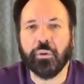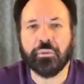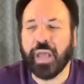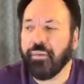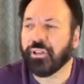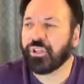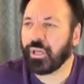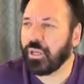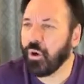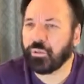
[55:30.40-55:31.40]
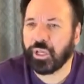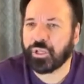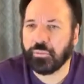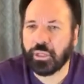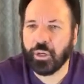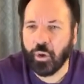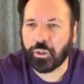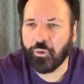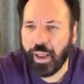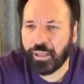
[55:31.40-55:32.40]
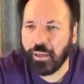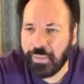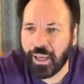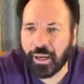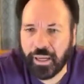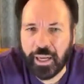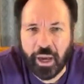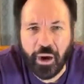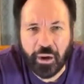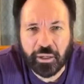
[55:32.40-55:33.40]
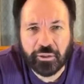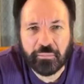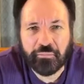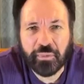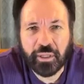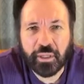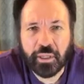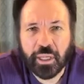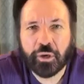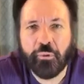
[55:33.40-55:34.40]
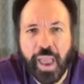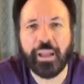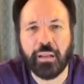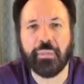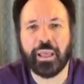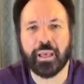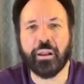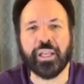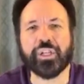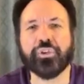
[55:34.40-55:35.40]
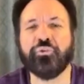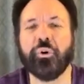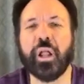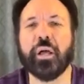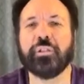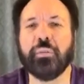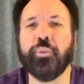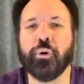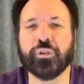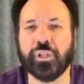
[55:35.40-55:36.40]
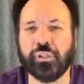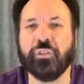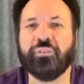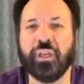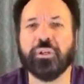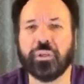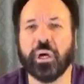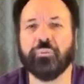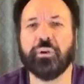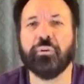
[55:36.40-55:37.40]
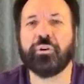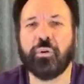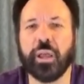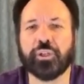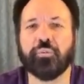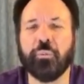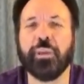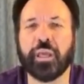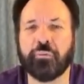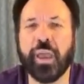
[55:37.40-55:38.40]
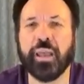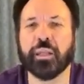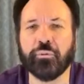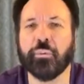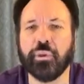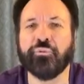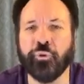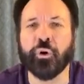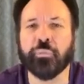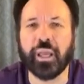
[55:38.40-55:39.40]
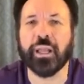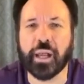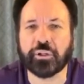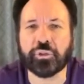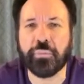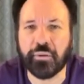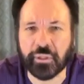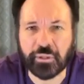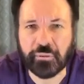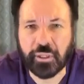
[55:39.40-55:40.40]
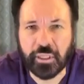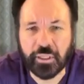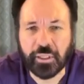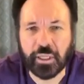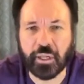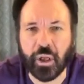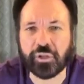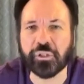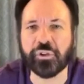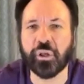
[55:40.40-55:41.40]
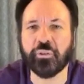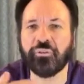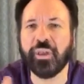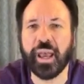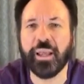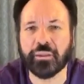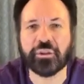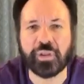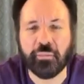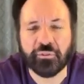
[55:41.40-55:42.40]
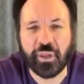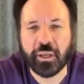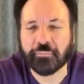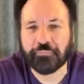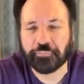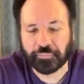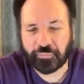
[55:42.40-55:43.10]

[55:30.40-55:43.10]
you know, David said in the Old Testament, Lord, create in me a clean heart. Create in me. Galatians 4.19, Paul says, the things of, of Christ will be created, will be formed in our spirits. Colossians uh, 3.8, the same thing.